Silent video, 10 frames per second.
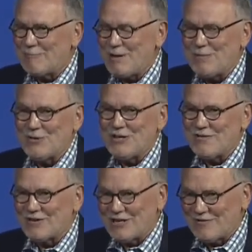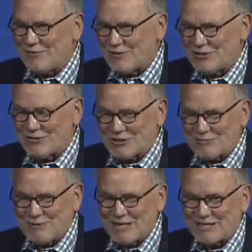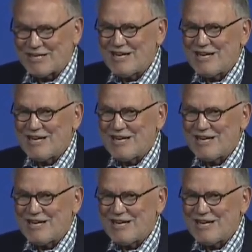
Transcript: People never give you what you expect.